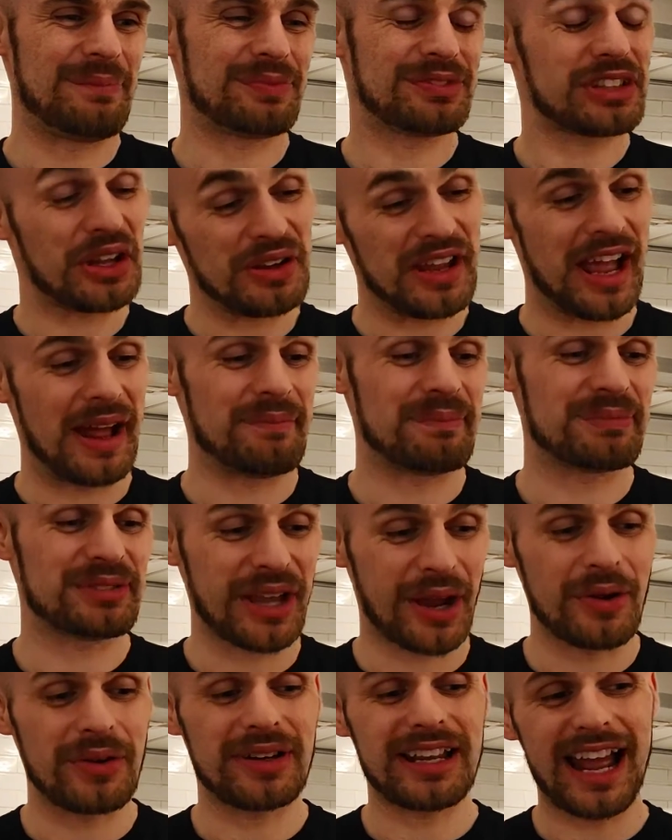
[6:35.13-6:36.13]
So yeah,
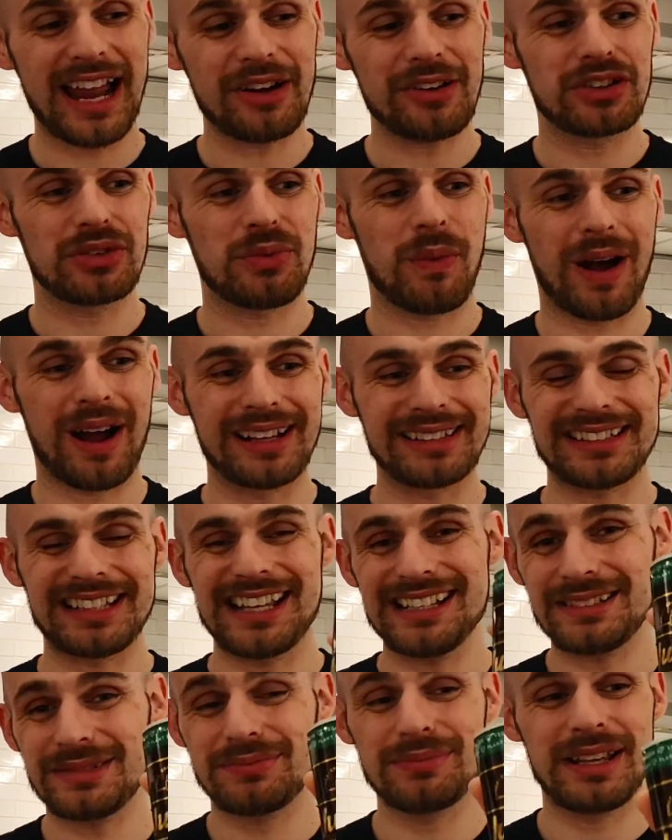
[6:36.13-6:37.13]
so calorie wise,
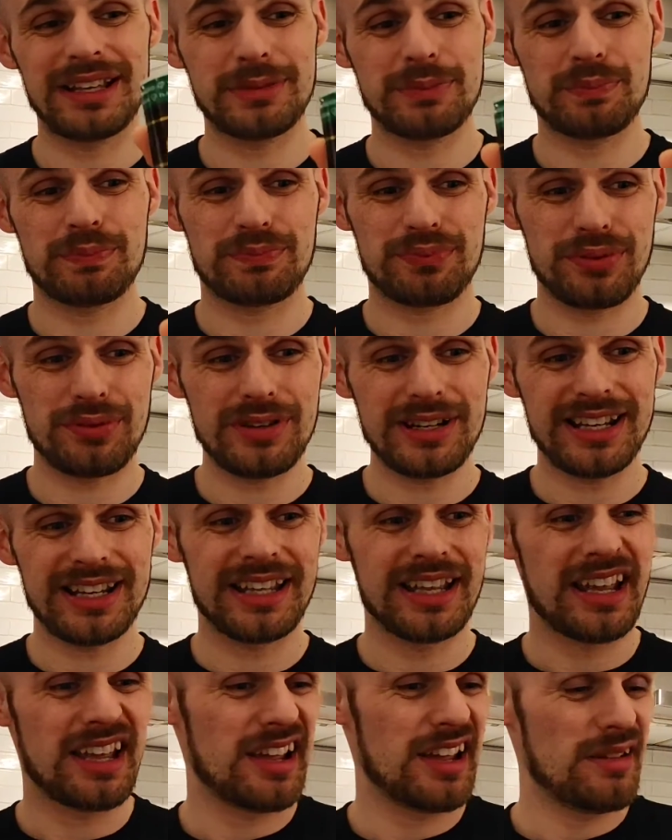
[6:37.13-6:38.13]
it's
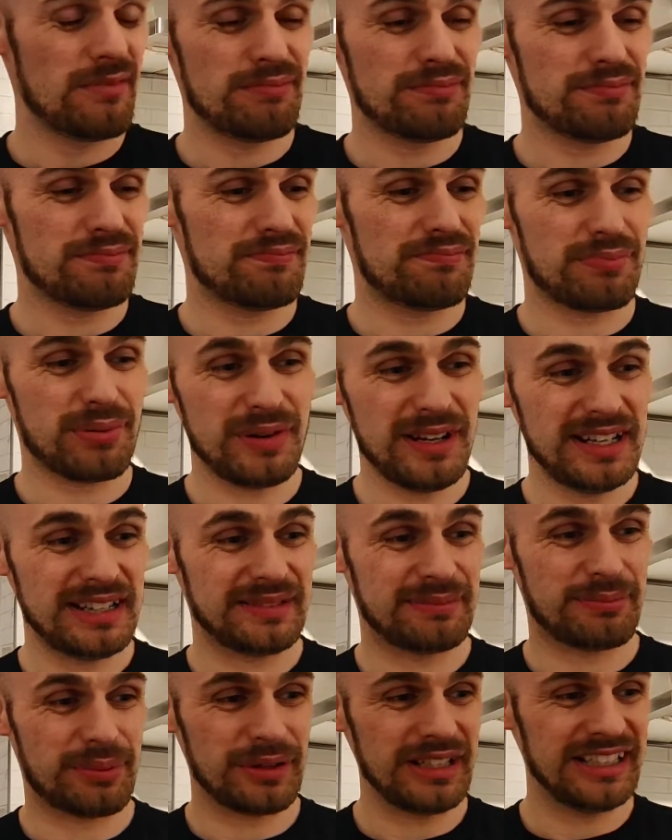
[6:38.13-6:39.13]
pretty
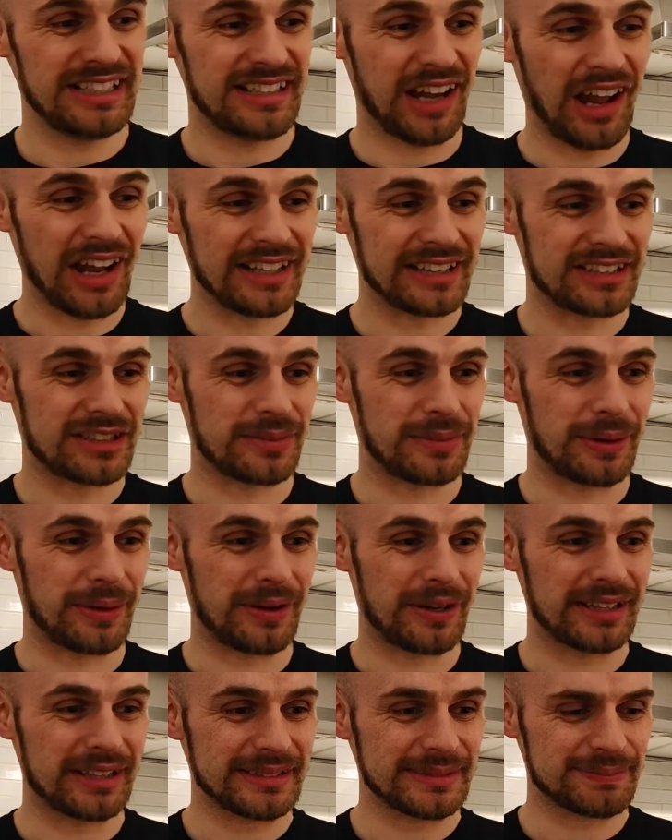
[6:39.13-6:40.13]
light, to be
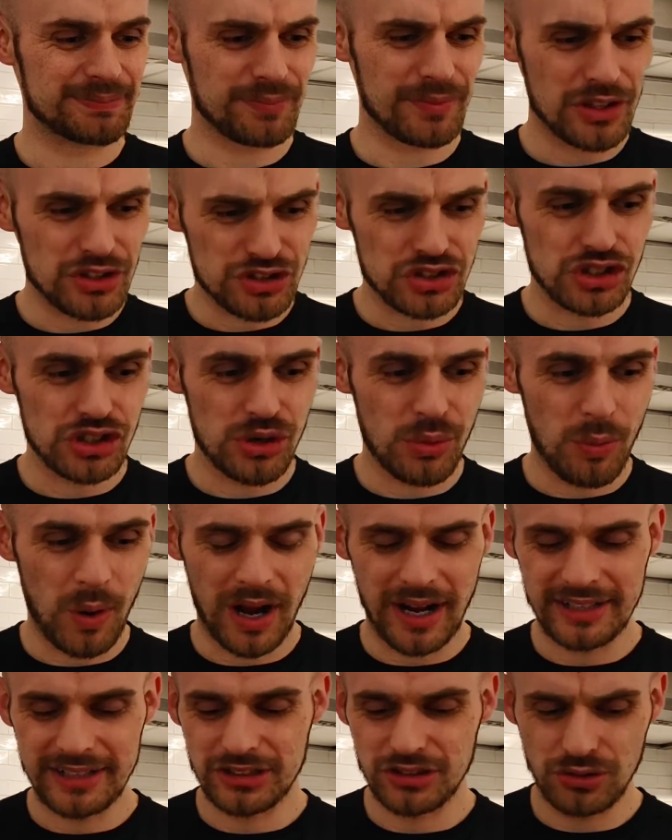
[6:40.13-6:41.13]
honest. Sugar
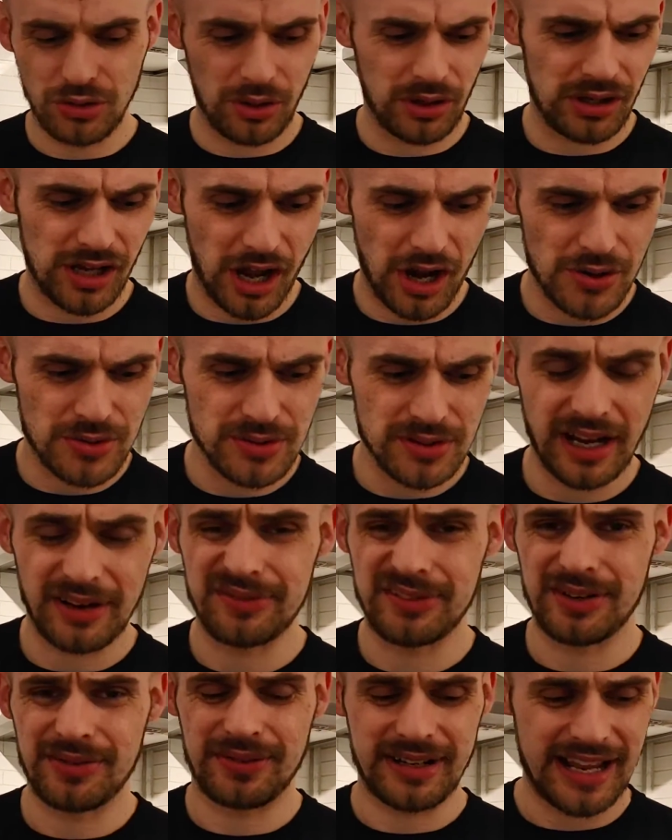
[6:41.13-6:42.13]
wise, not loads. I've
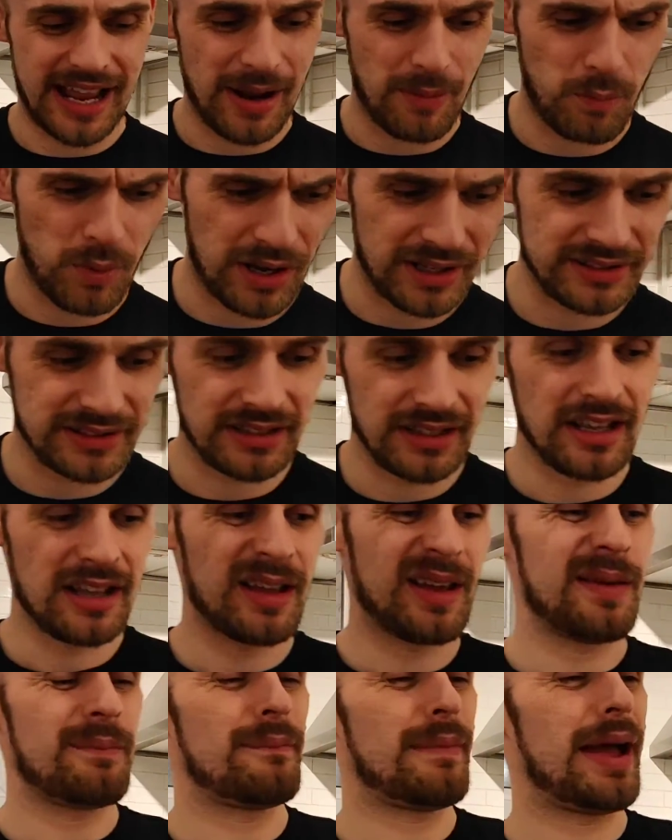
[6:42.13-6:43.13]
definitely had ones
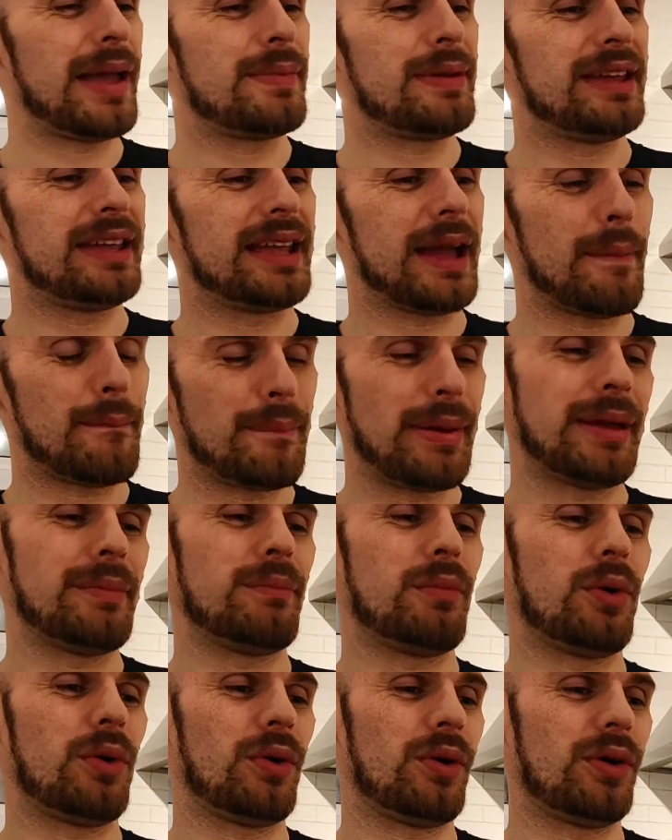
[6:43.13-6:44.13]
maybe a bit
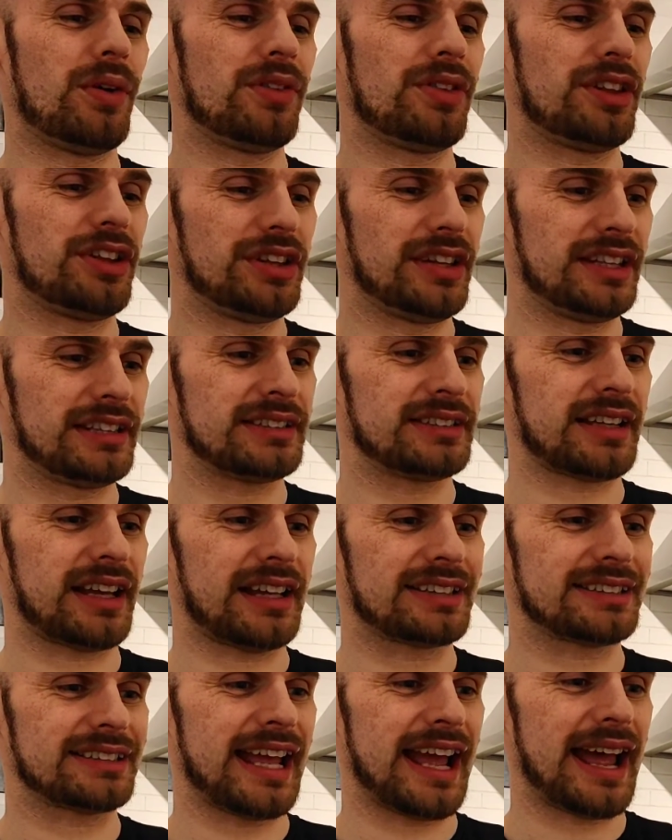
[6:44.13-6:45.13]
more than this
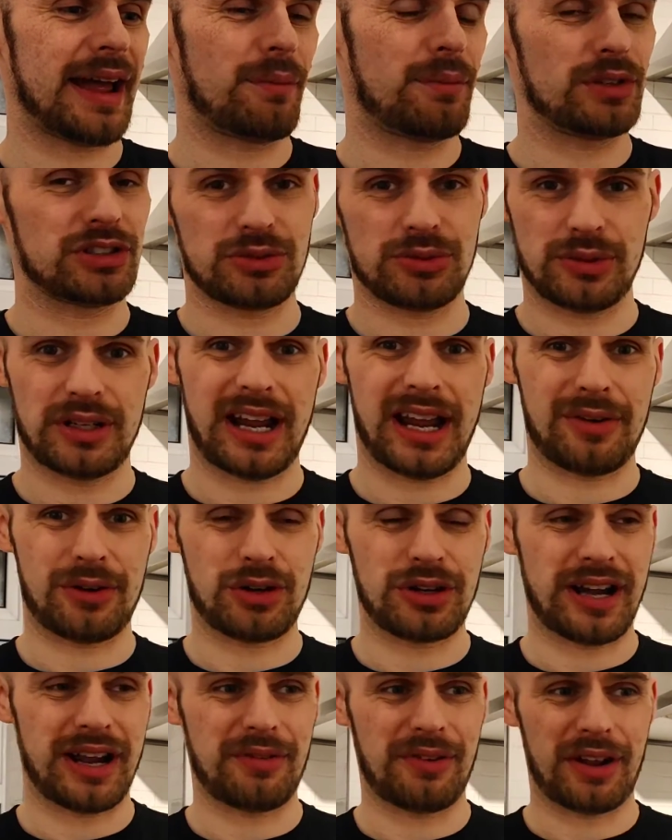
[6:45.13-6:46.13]
size can, which could
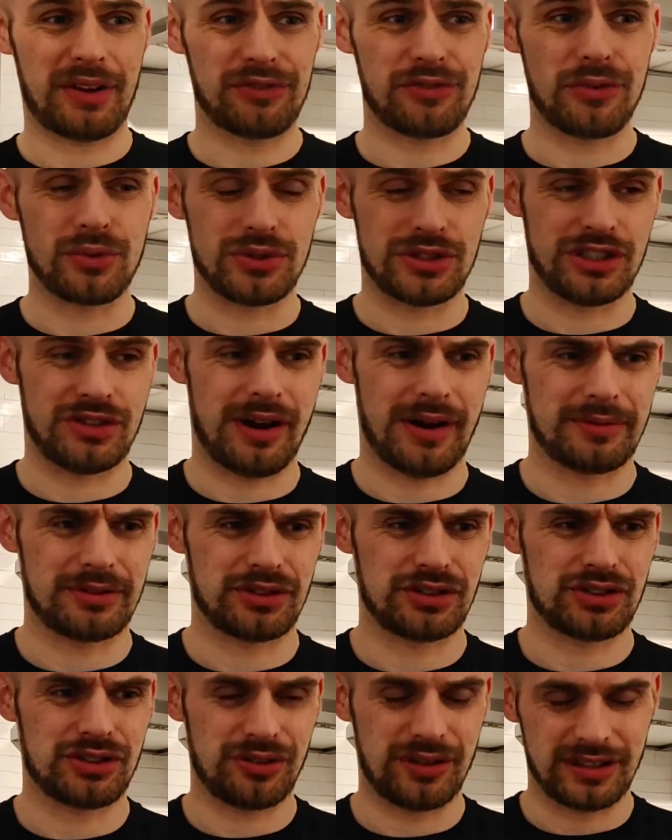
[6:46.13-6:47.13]
have like 40 grams of
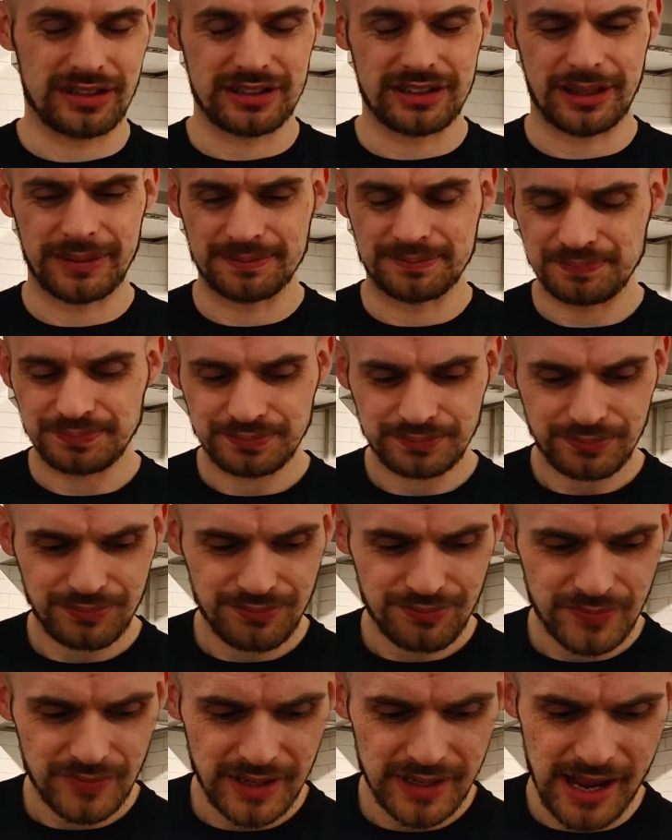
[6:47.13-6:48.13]
sugar in. So
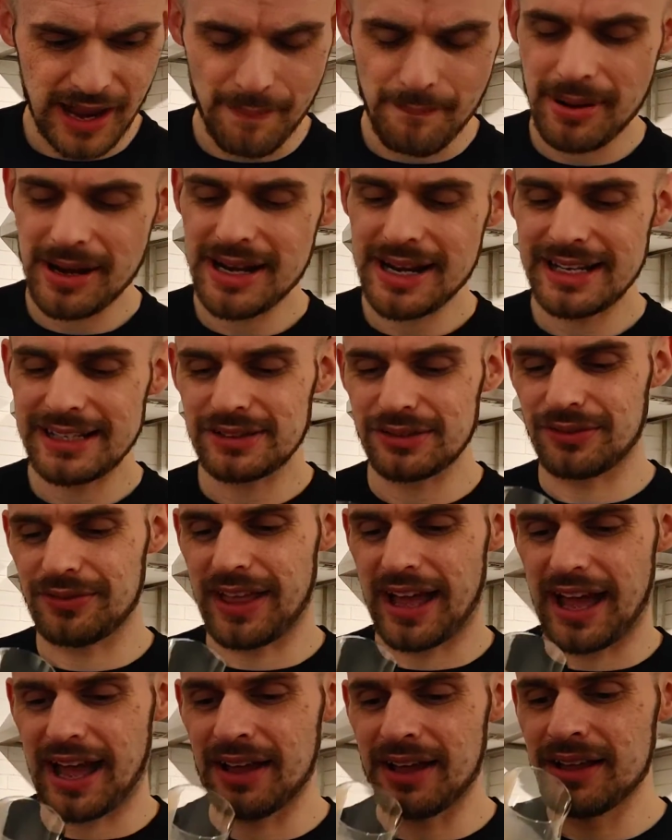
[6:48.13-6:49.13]
yeah, a bit less of
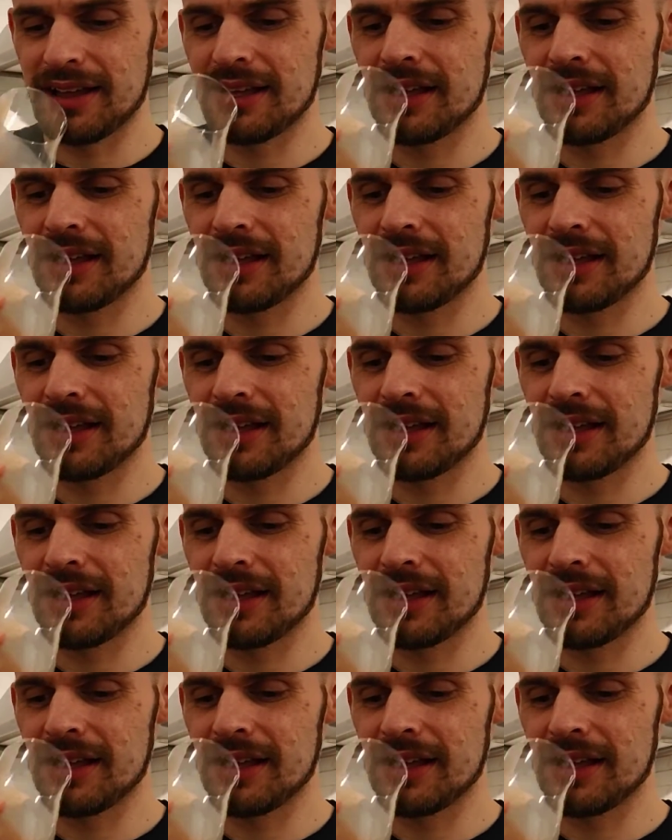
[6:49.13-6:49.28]
that.